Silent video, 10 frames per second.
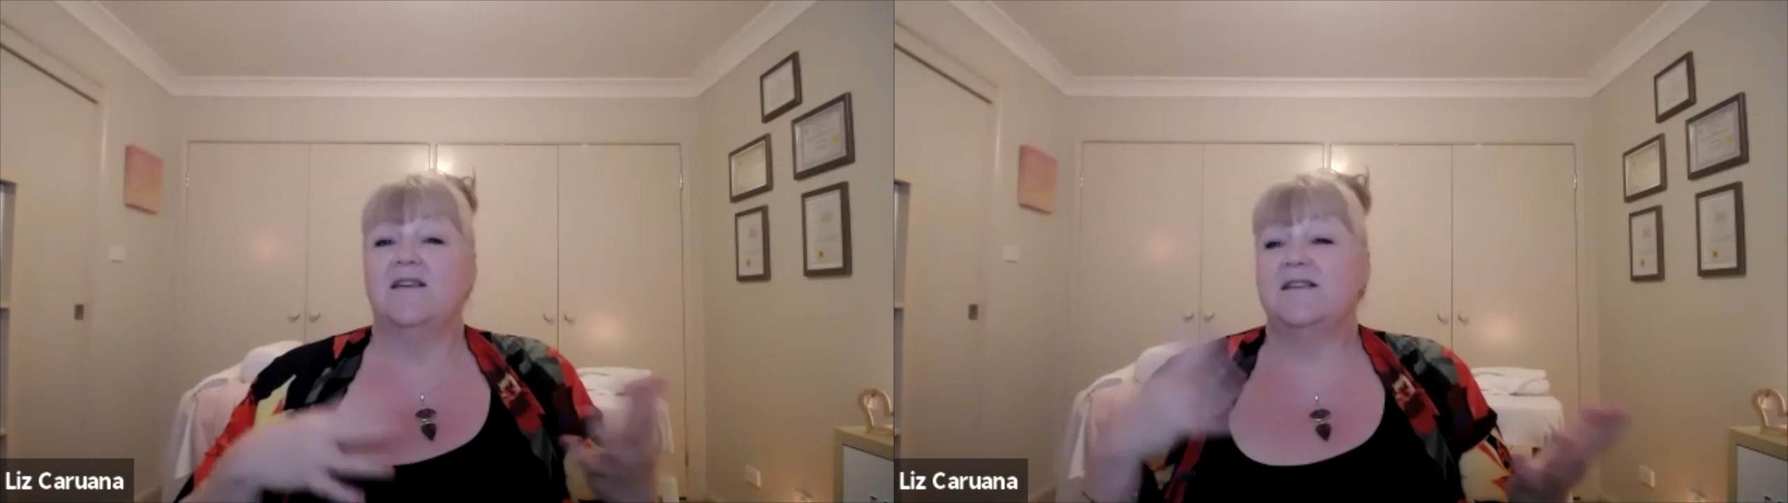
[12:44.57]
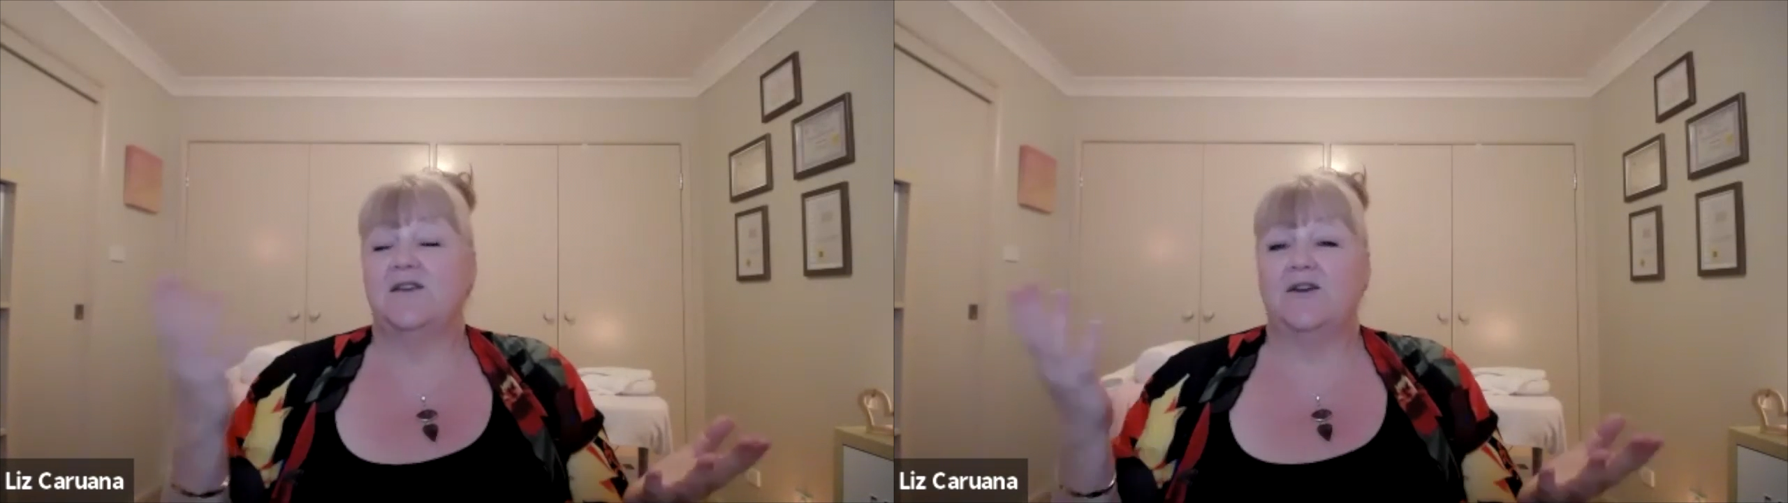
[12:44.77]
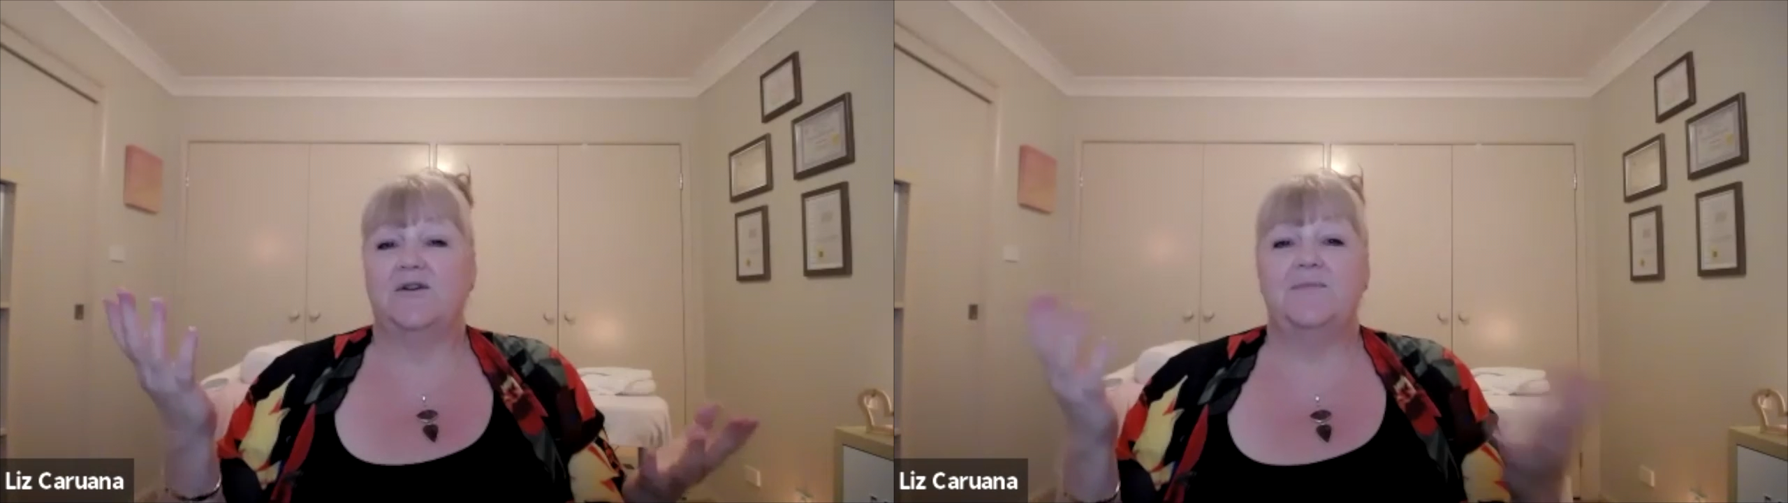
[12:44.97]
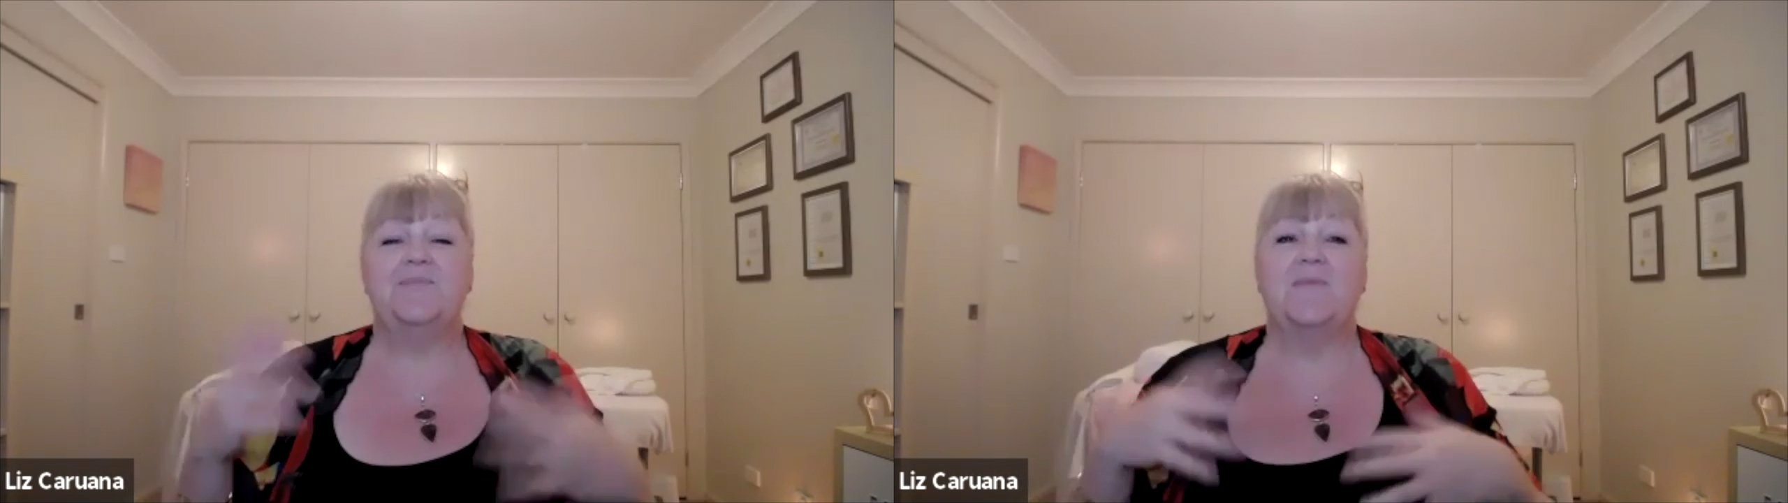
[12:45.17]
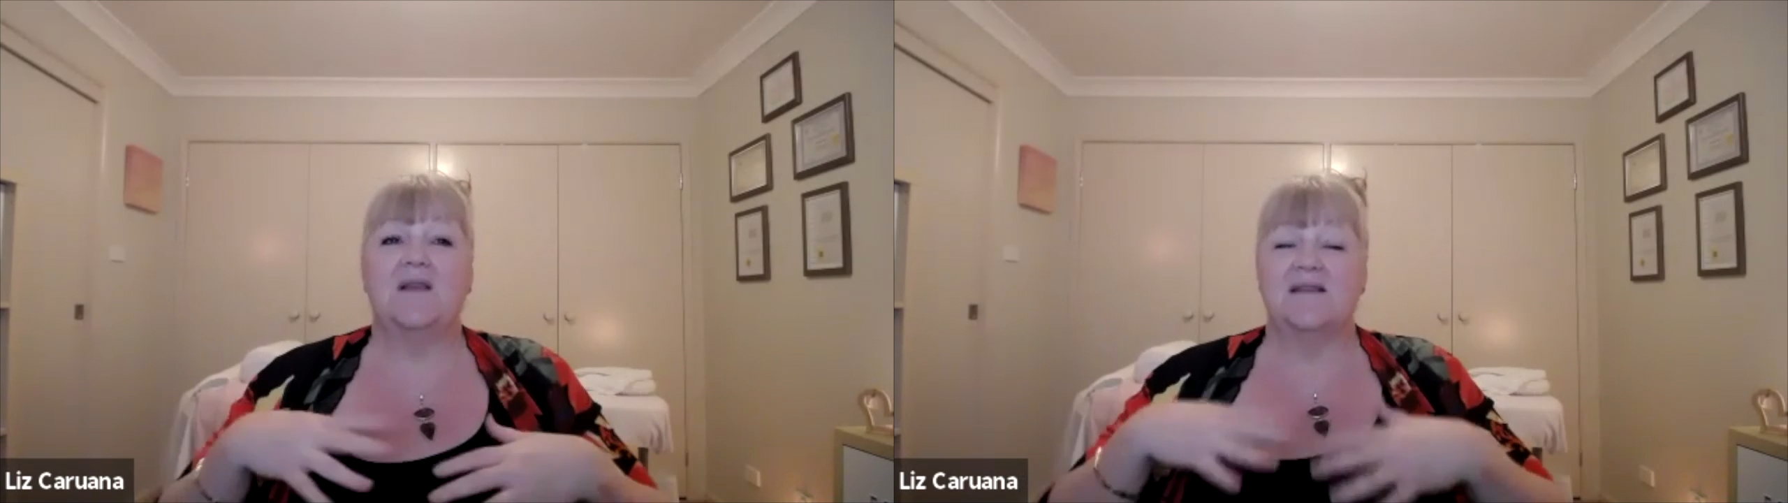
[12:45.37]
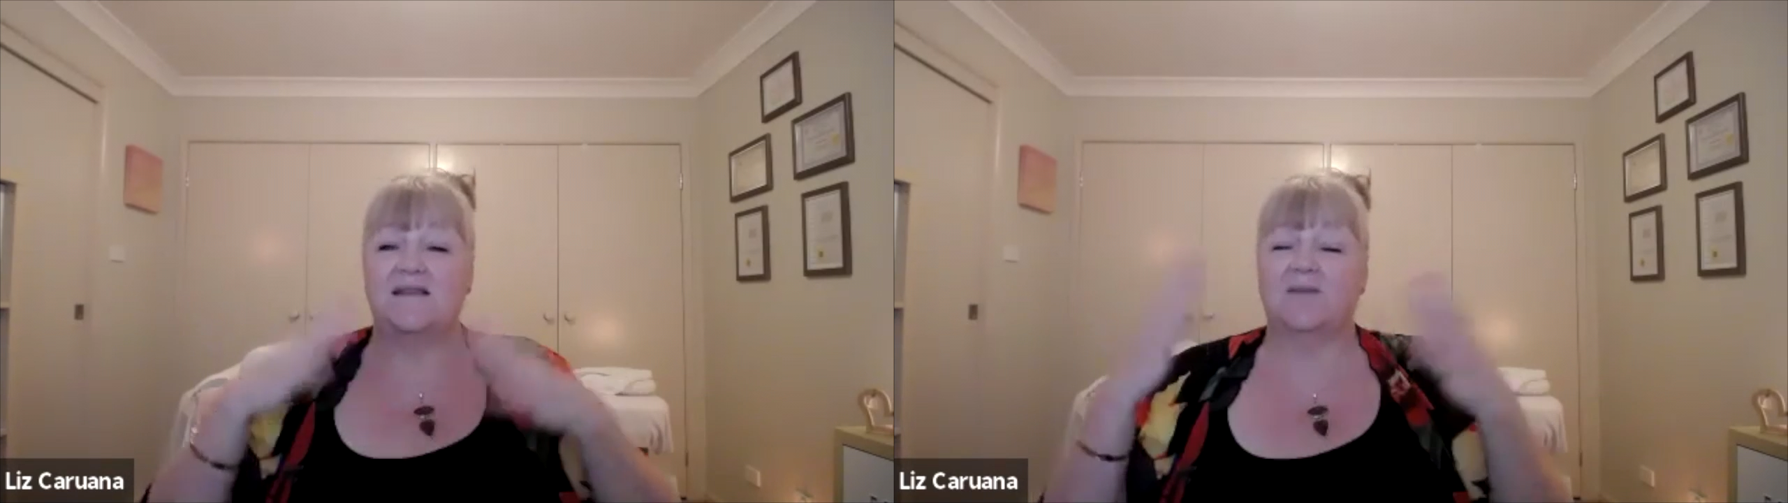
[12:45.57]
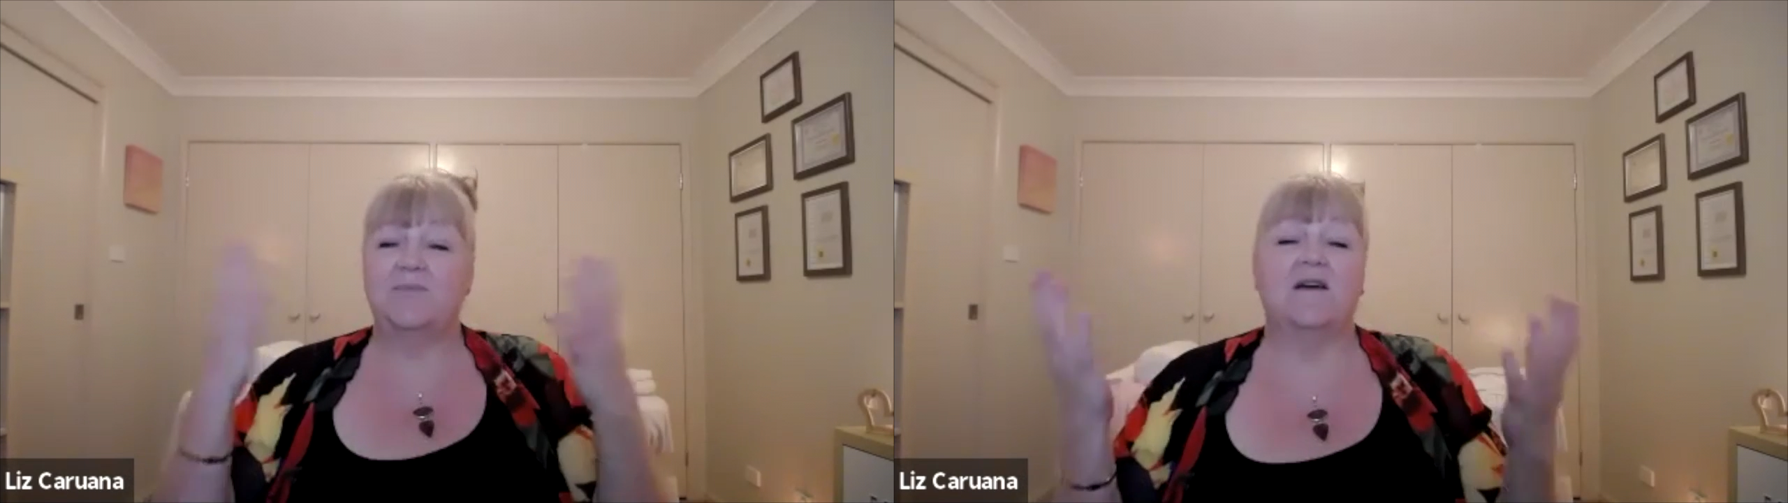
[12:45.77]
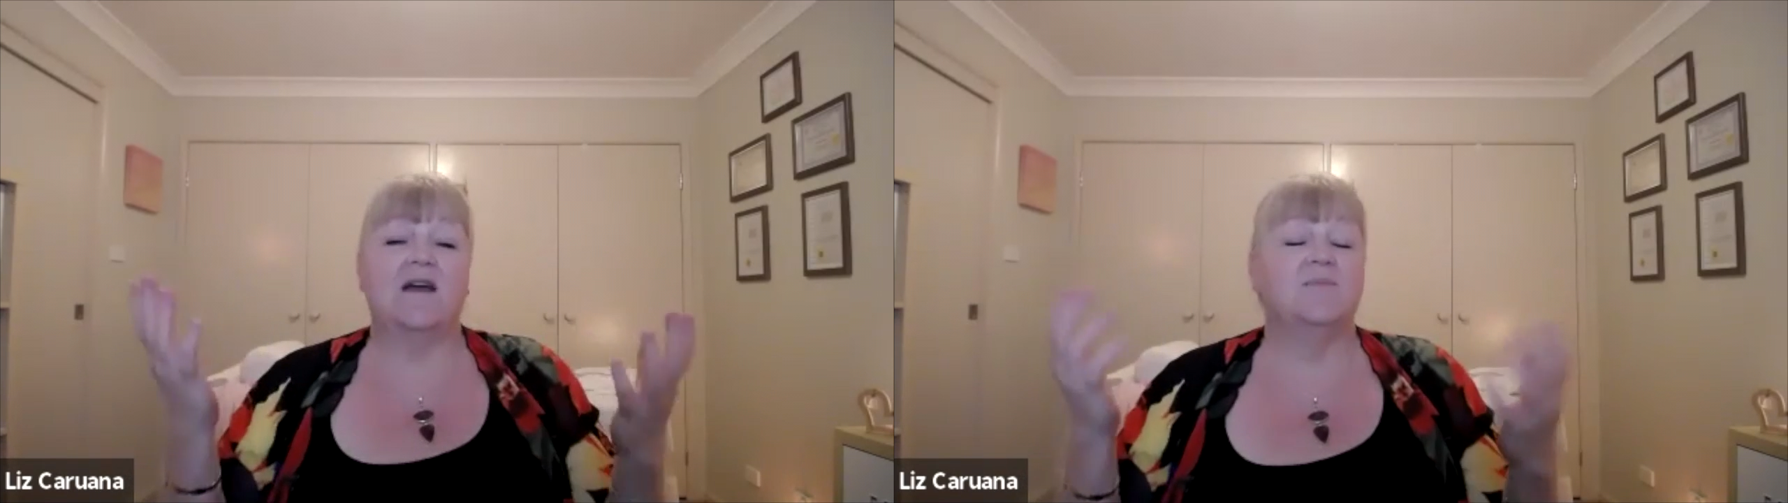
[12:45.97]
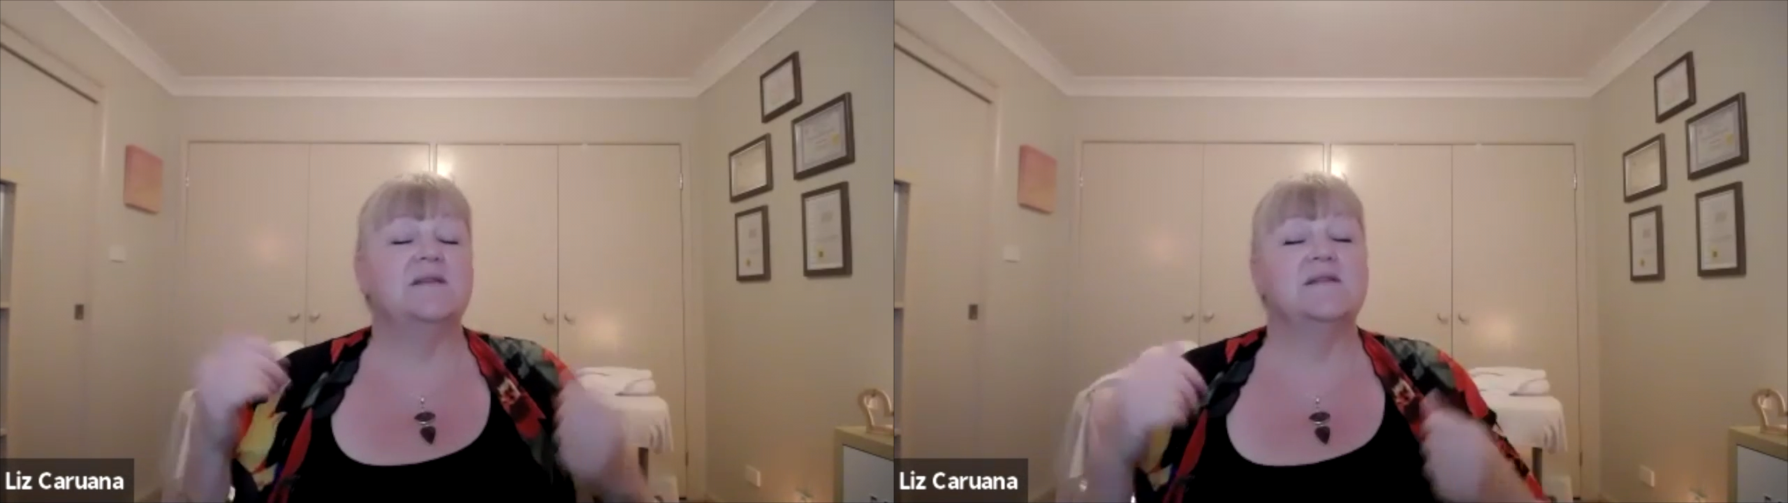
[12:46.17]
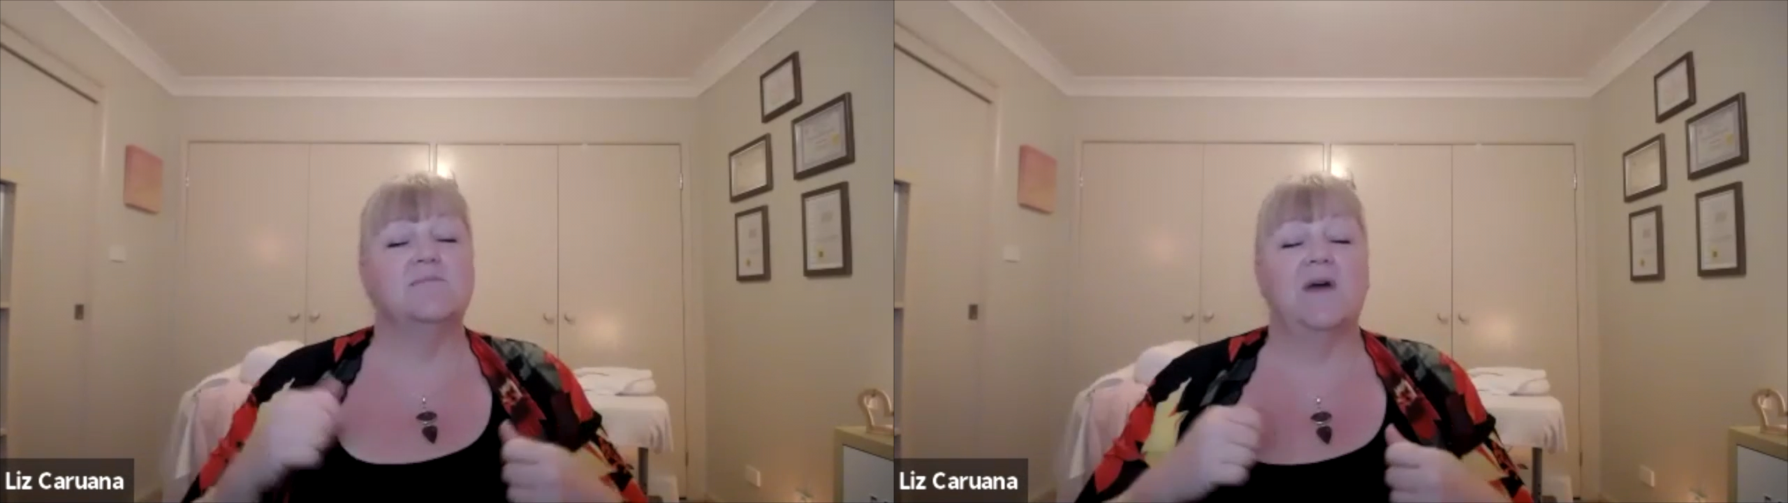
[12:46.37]
So
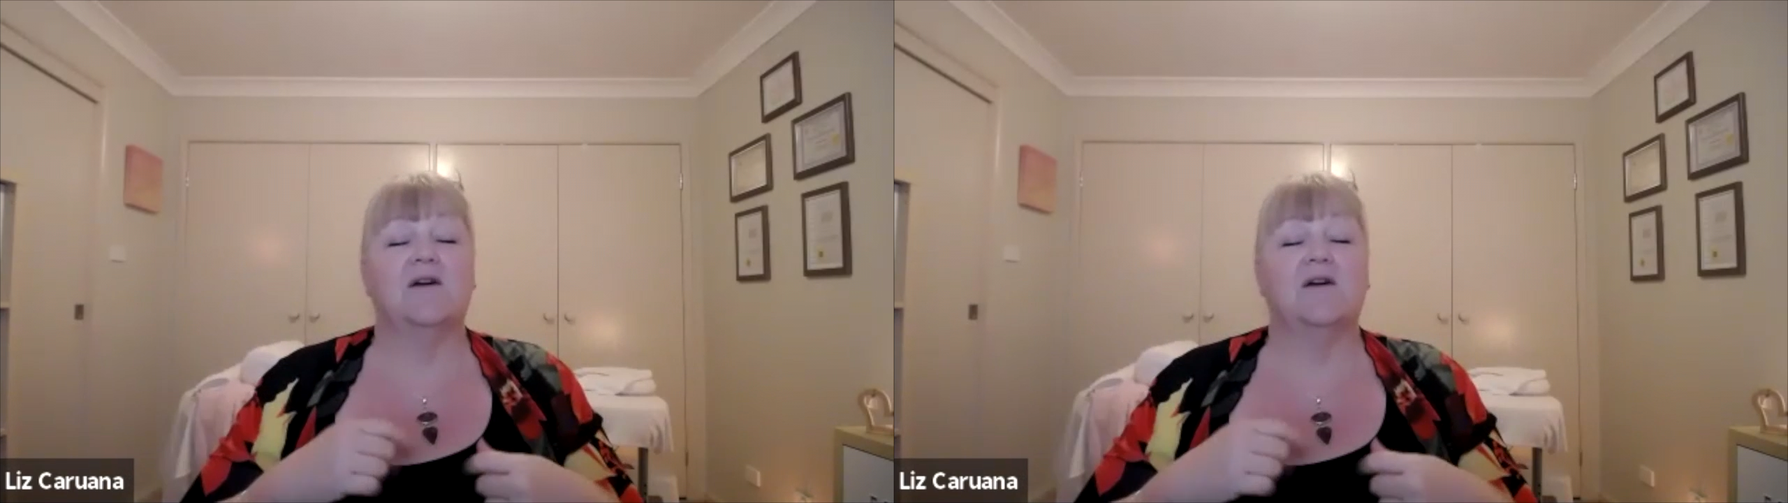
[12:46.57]
sometimes my